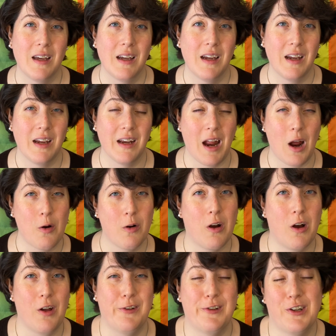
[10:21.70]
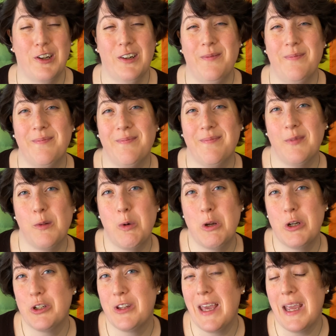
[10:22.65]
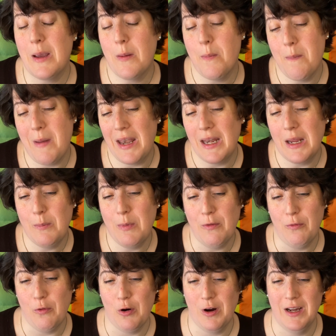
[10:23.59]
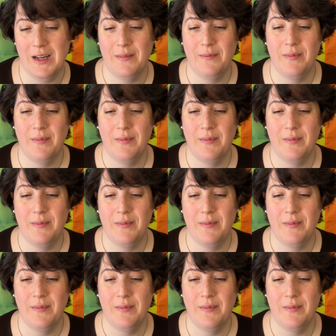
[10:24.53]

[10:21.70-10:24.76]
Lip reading: In our culture, which, like many before it,